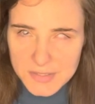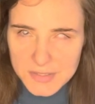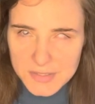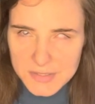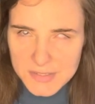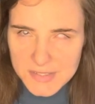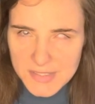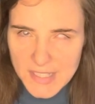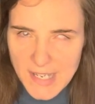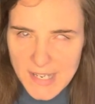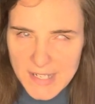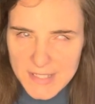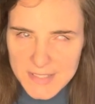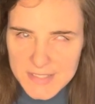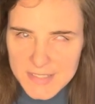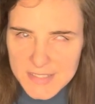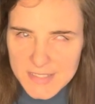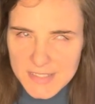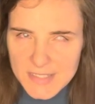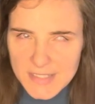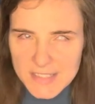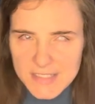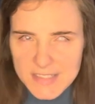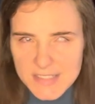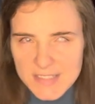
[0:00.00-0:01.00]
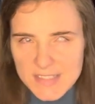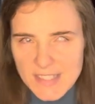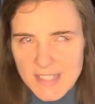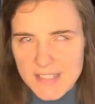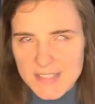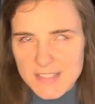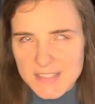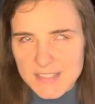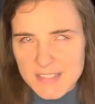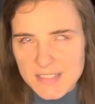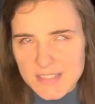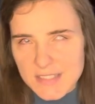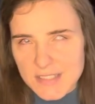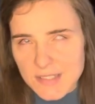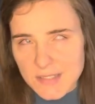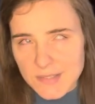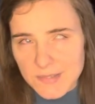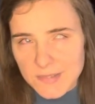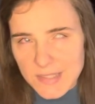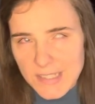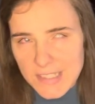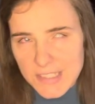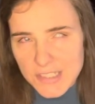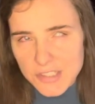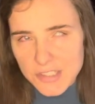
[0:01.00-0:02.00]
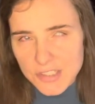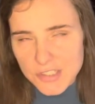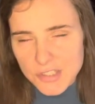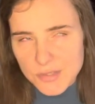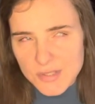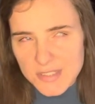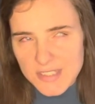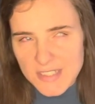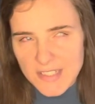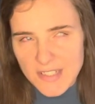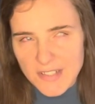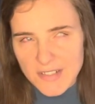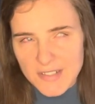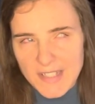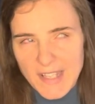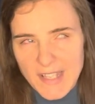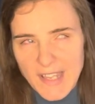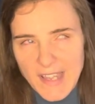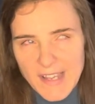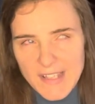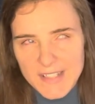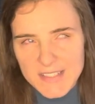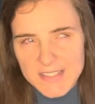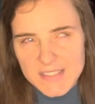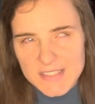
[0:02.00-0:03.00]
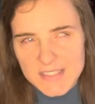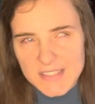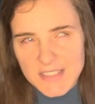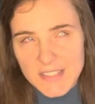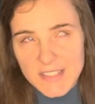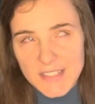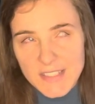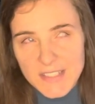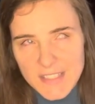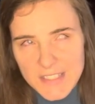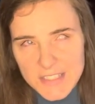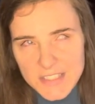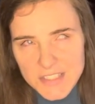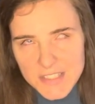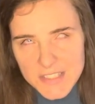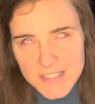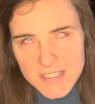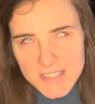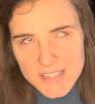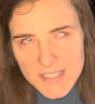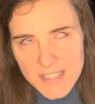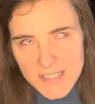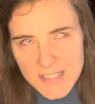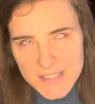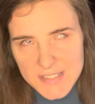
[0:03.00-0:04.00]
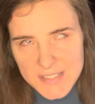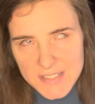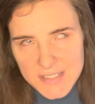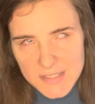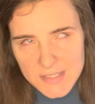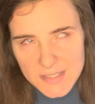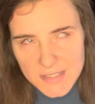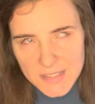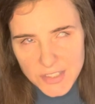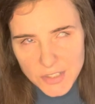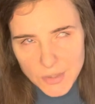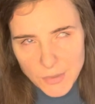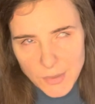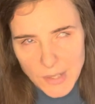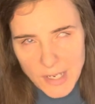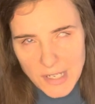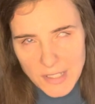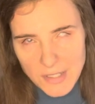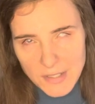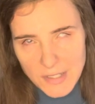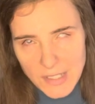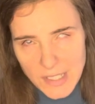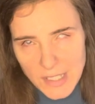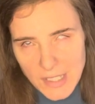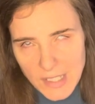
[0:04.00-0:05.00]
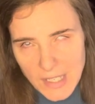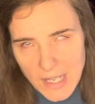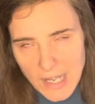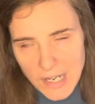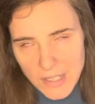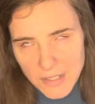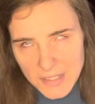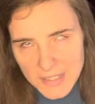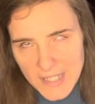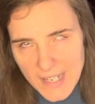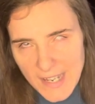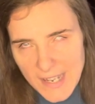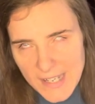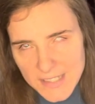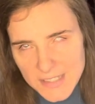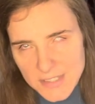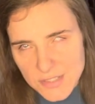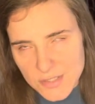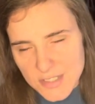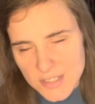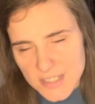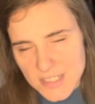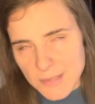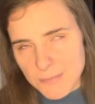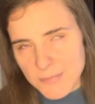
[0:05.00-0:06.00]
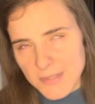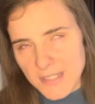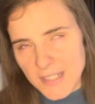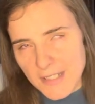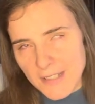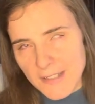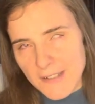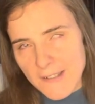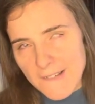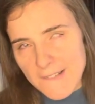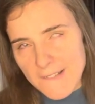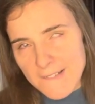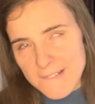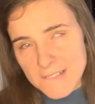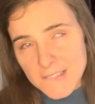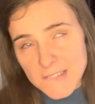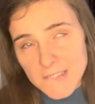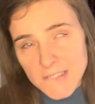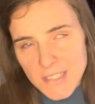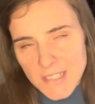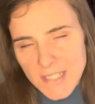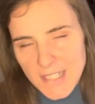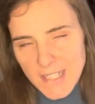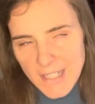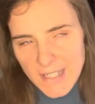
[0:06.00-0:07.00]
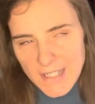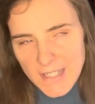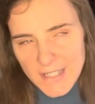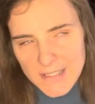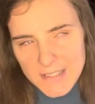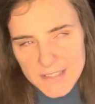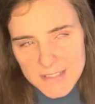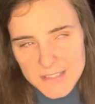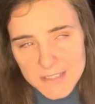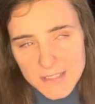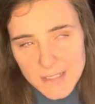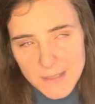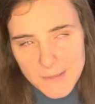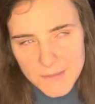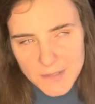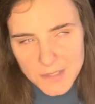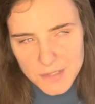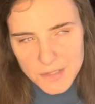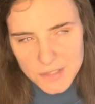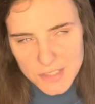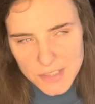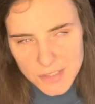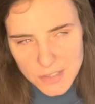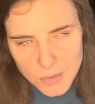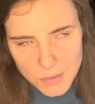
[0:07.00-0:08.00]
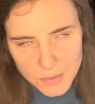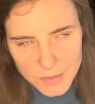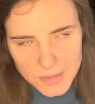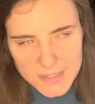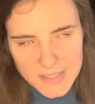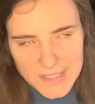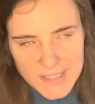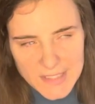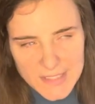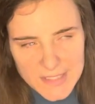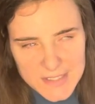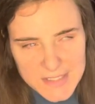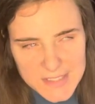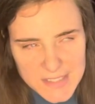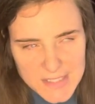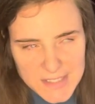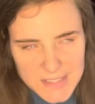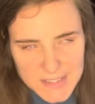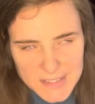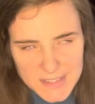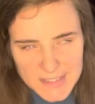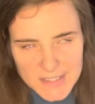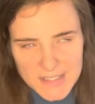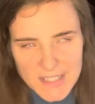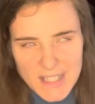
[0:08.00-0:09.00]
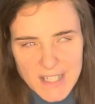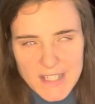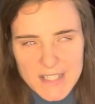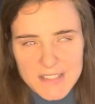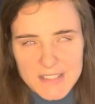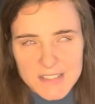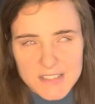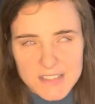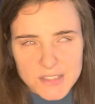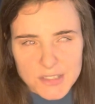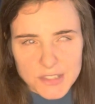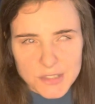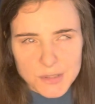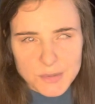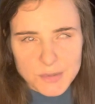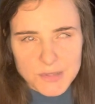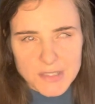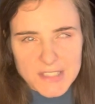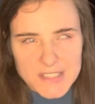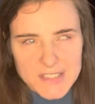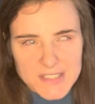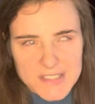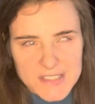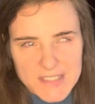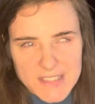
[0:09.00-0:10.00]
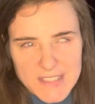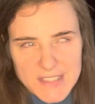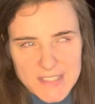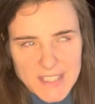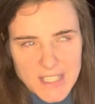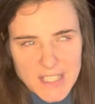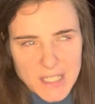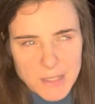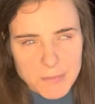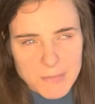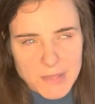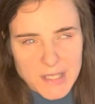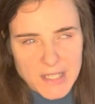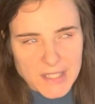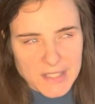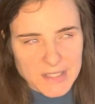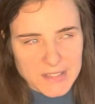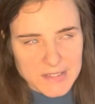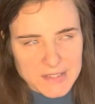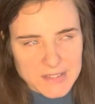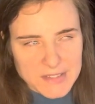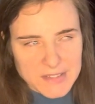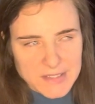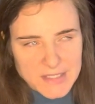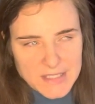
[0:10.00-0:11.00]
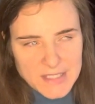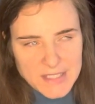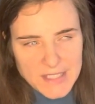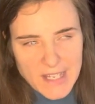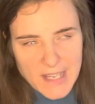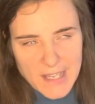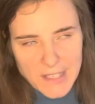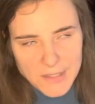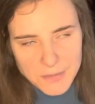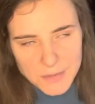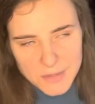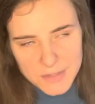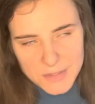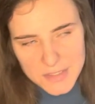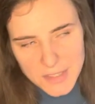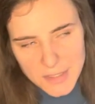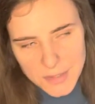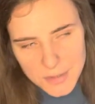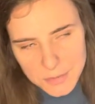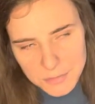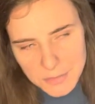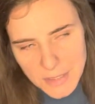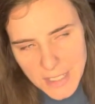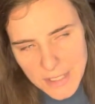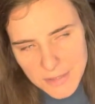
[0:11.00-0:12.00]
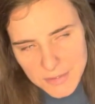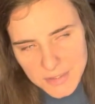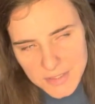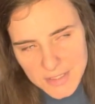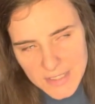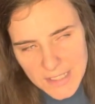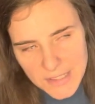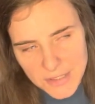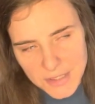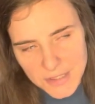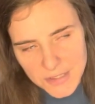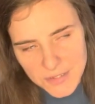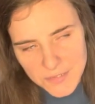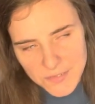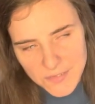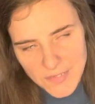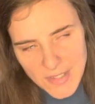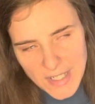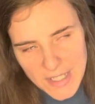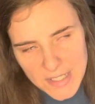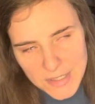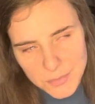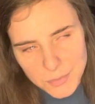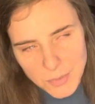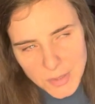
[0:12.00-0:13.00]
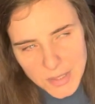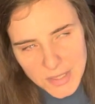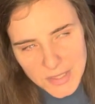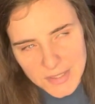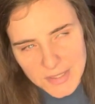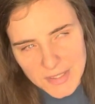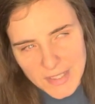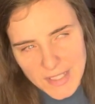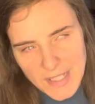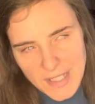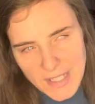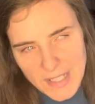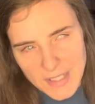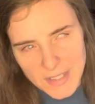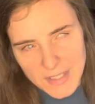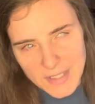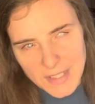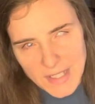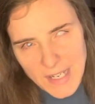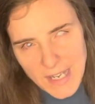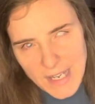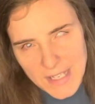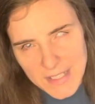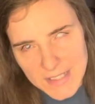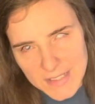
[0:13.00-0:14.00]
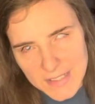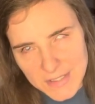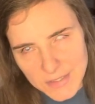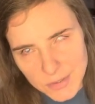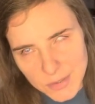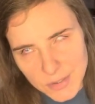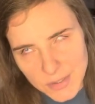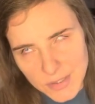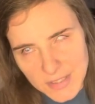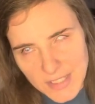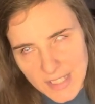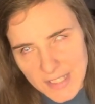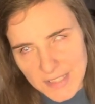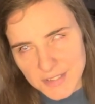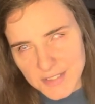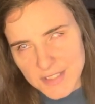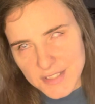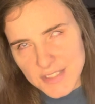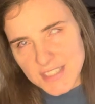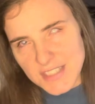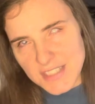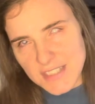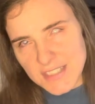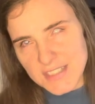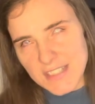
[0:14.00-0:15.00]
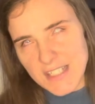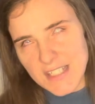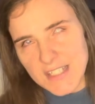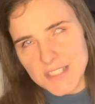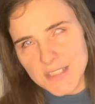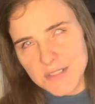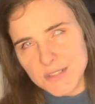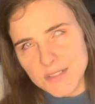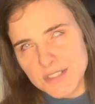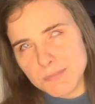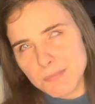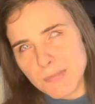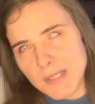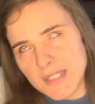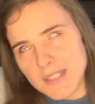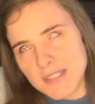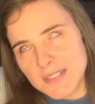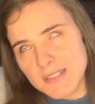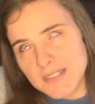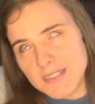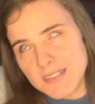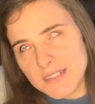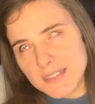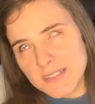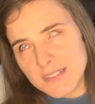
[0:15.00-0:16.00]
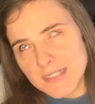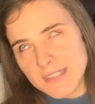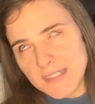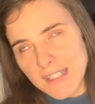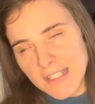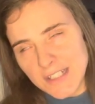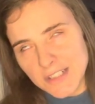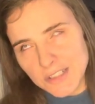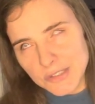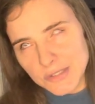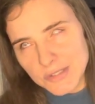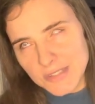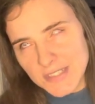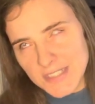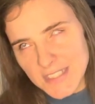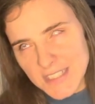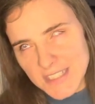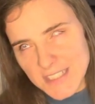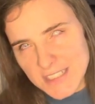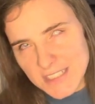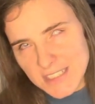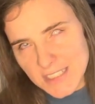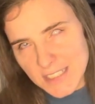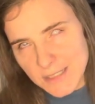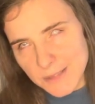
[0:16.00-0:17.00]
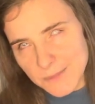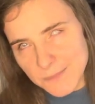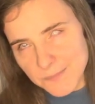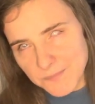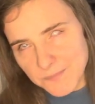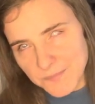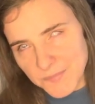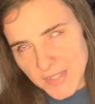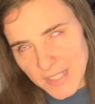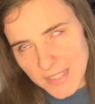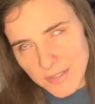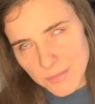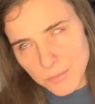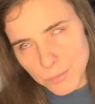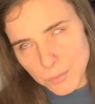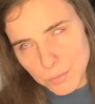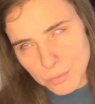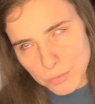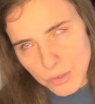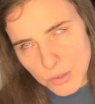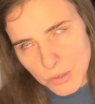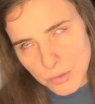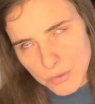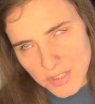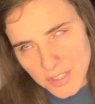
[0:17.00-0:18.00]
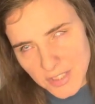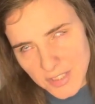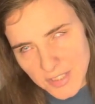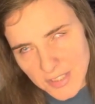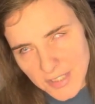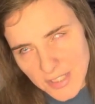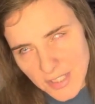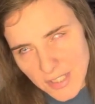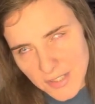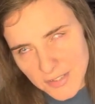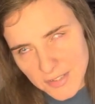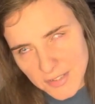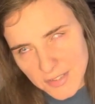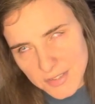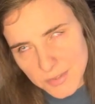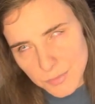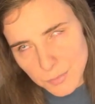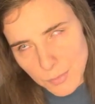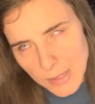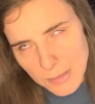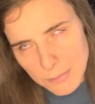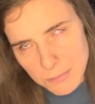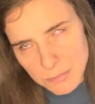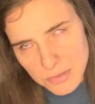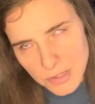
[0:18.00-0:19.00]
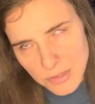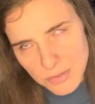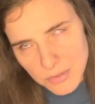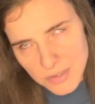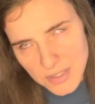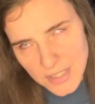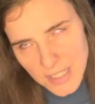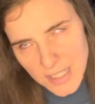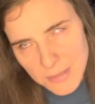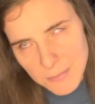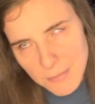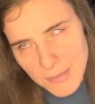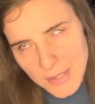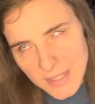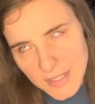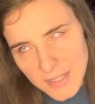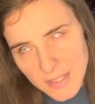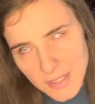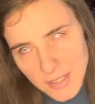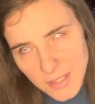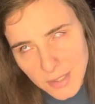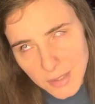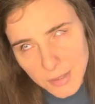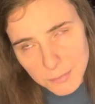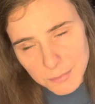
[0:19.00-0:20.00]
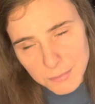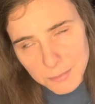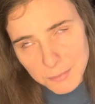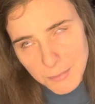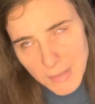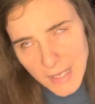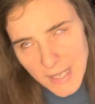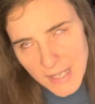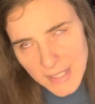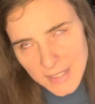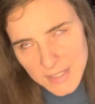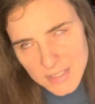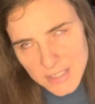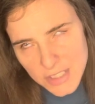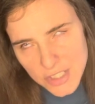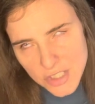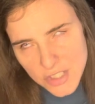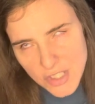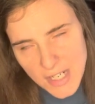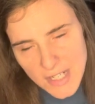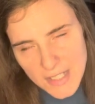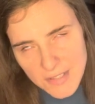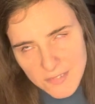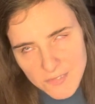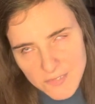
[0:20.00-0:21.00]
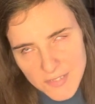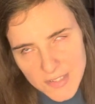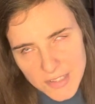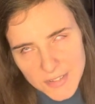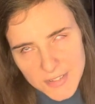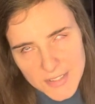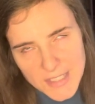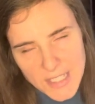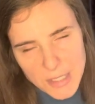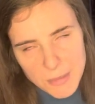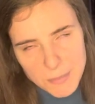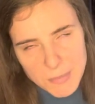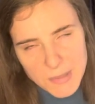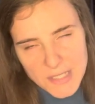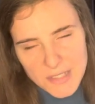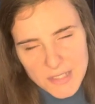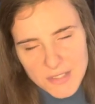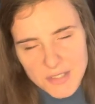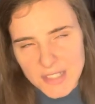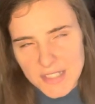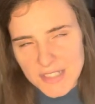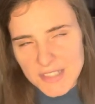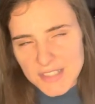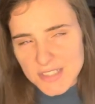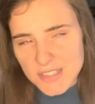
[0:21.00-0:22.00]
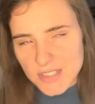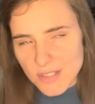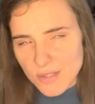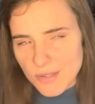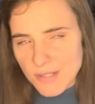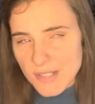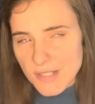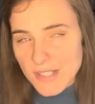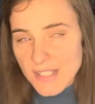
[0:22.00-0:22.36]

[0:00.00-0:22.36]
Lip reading: text that says introducing our cats, it just says, our cats or something, and there's no link to click on so you can see them. And I looked all around and I couldn't find one. Or I didn't look, I listened, I used my arrow keys and rotor and all that, web rotor on my Mac to try and figure it out, but I couldn't. So